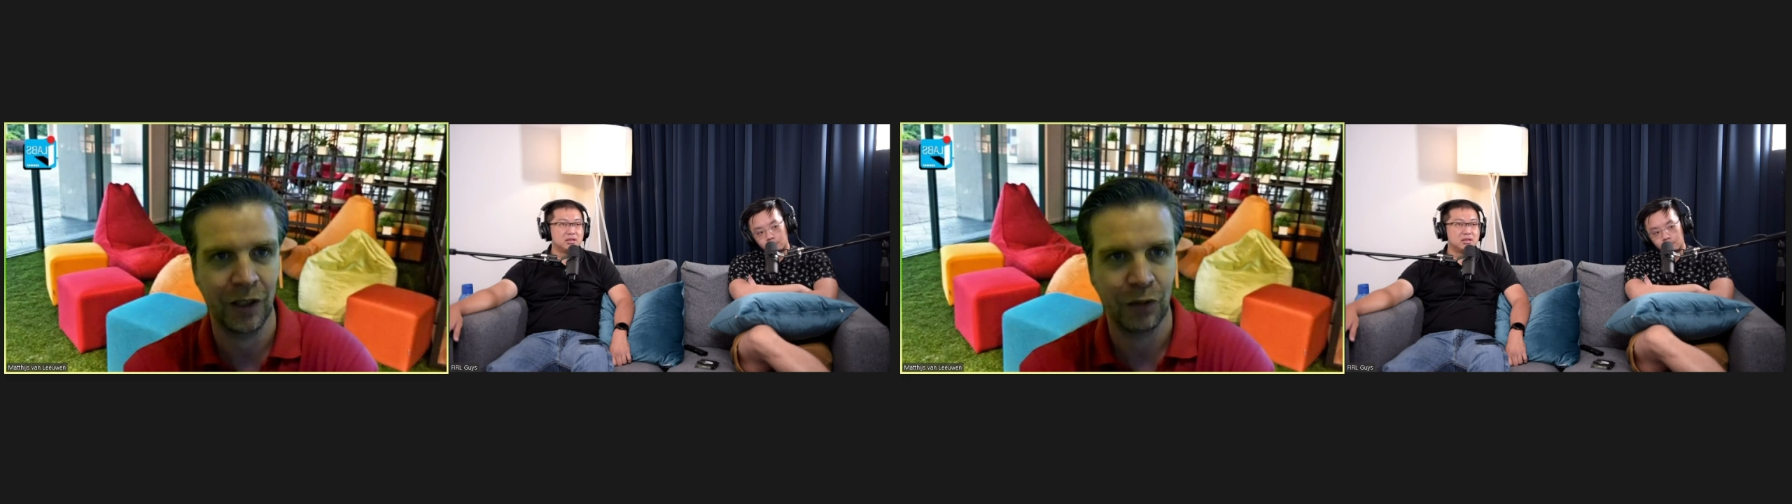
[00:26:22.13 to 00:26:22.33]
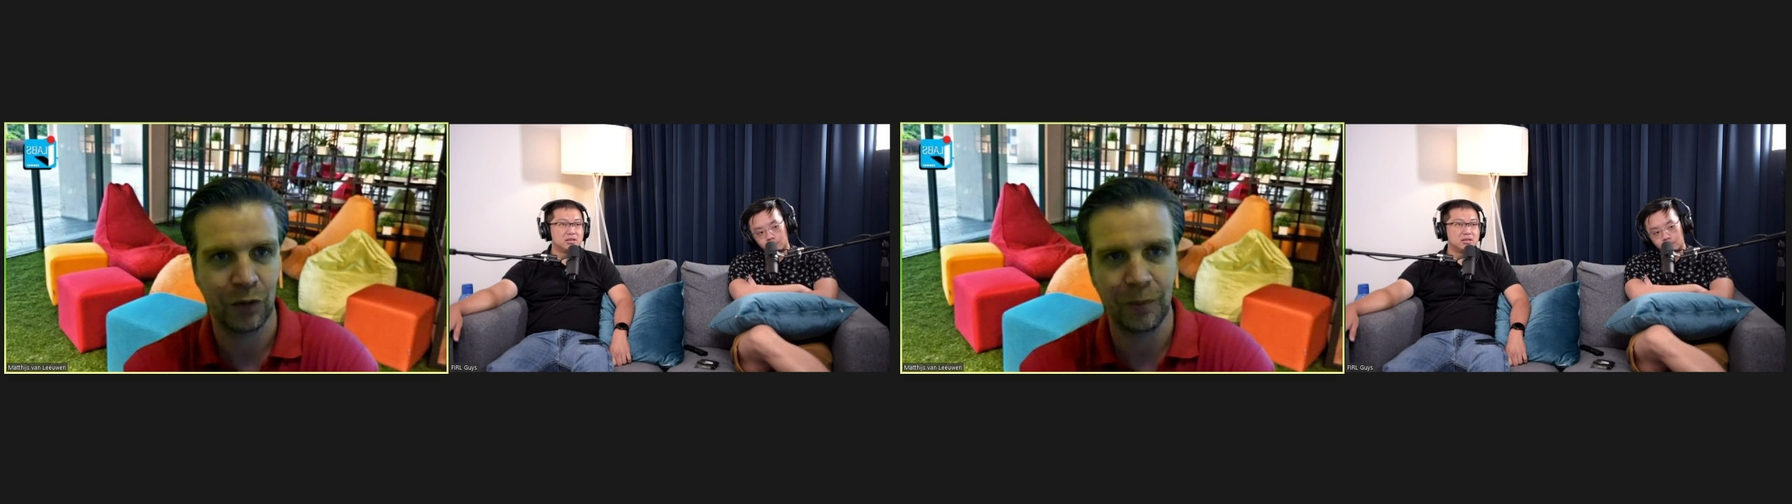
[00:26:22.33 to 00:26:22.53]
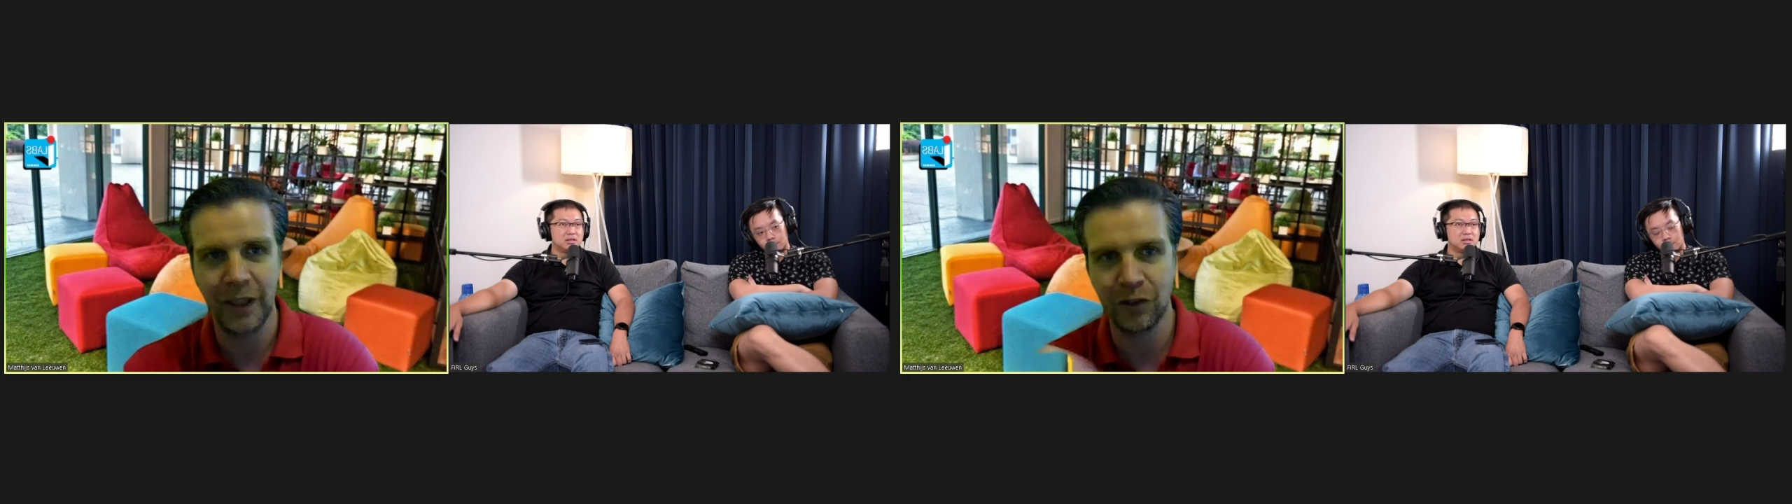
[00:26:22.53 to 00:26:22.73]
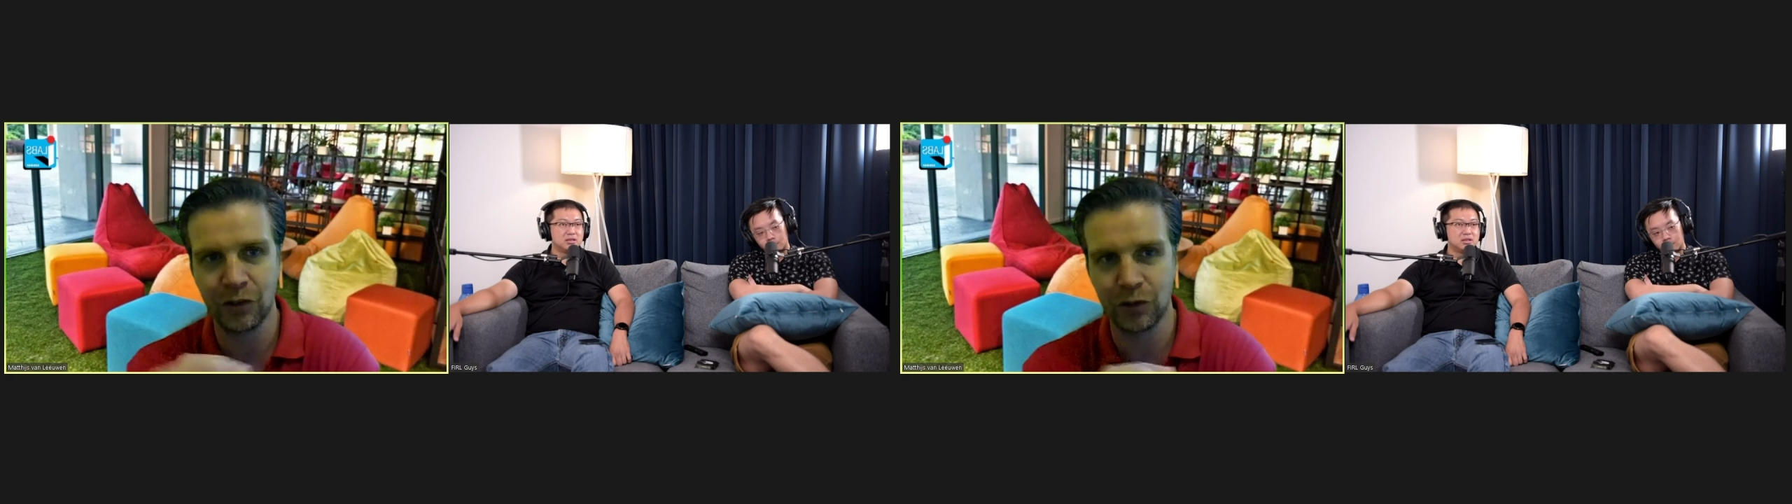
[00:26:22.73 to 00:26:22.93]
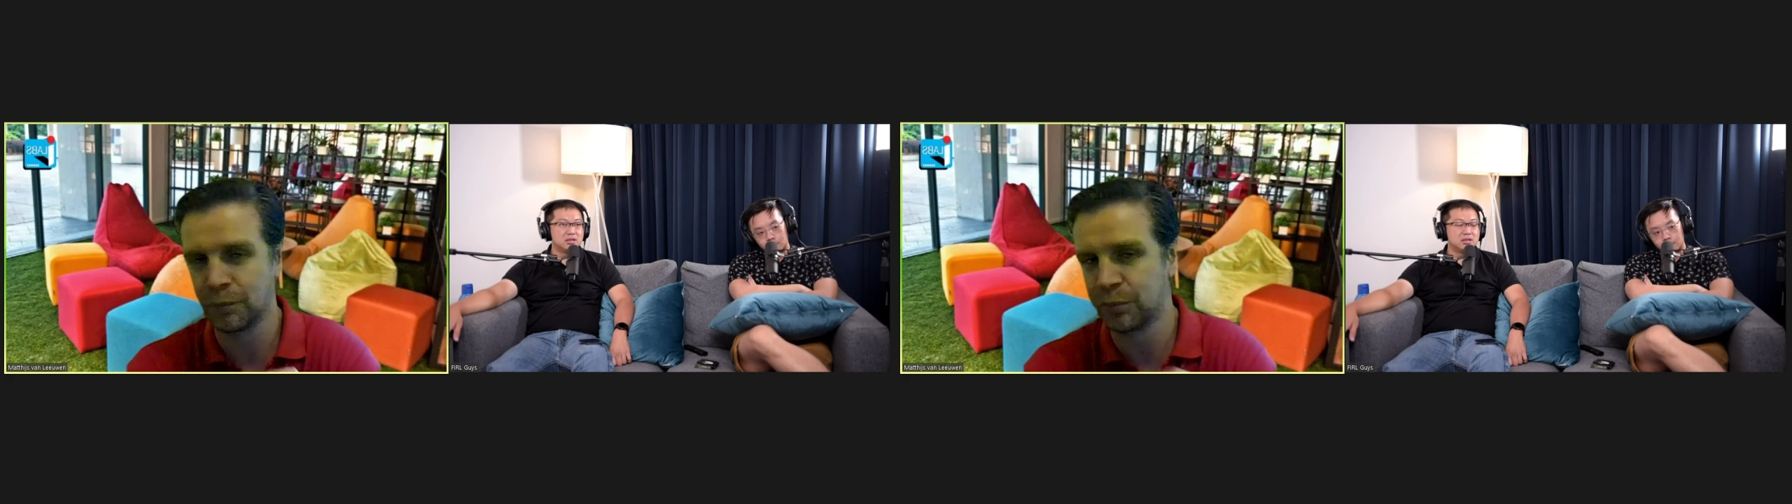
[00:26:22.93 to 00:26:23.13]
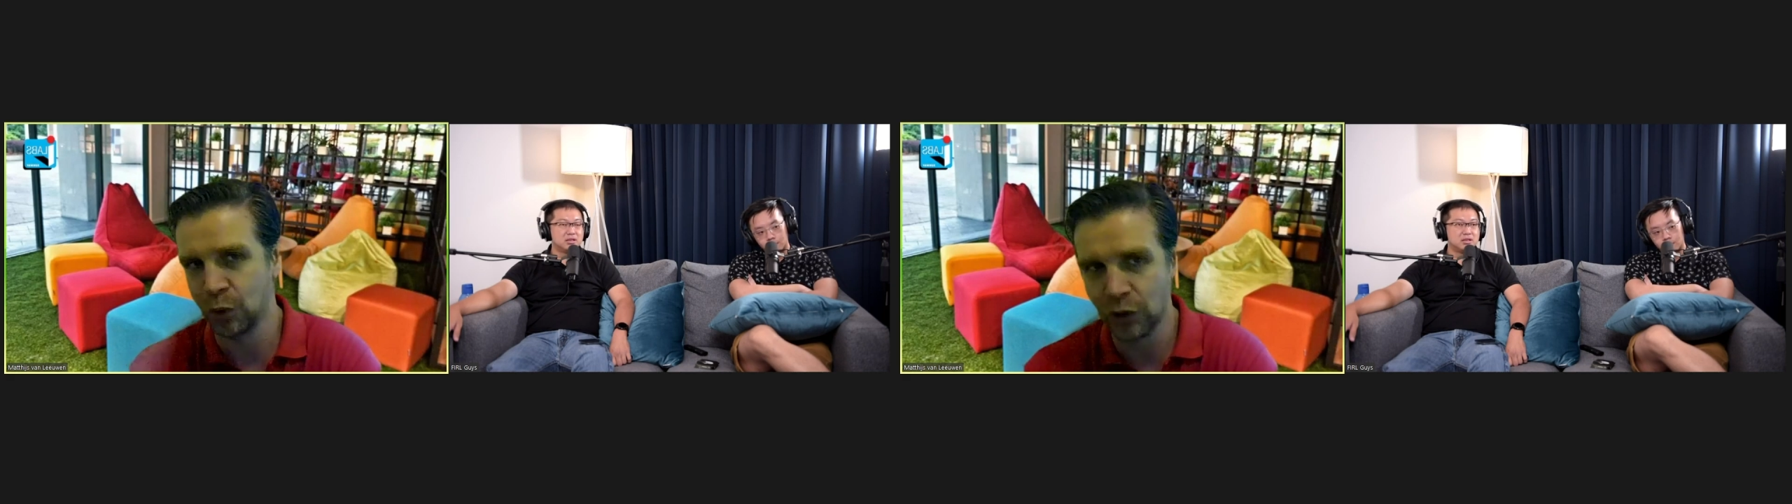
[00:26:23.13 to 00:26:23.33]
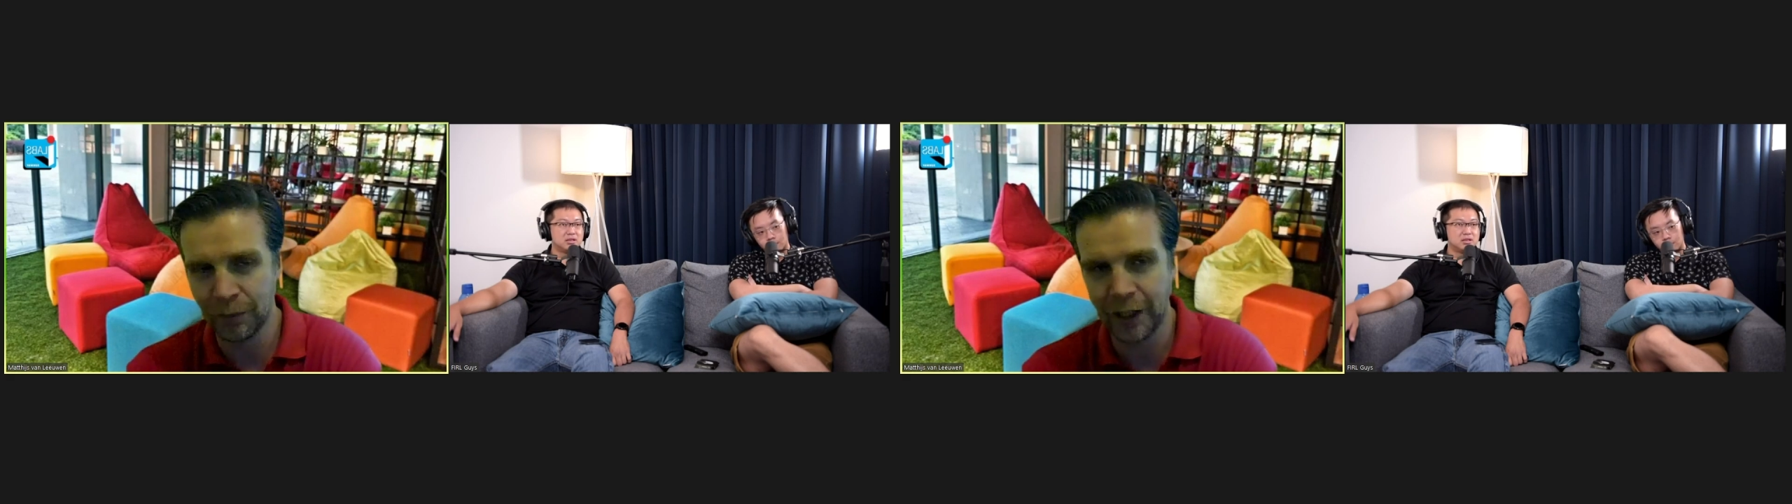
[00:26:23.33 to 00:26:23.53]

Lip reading: for me to sort of broaden